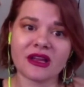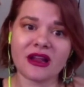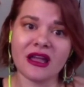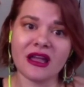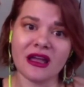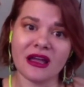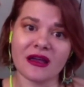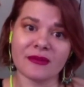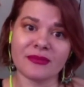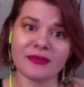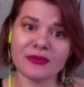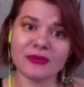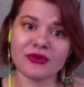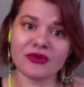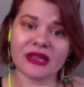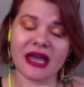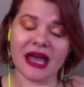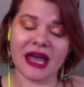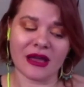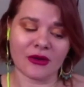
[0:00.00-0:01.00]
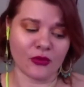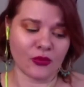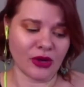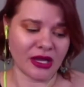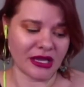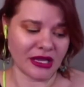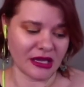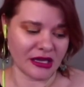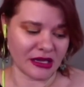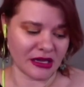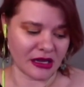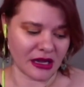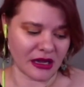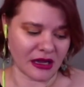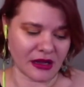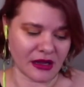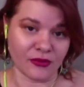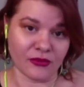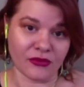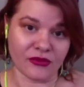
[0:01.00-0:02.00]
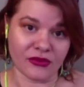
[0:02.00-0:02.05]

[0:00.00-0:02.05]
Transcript: uh, people that we uh,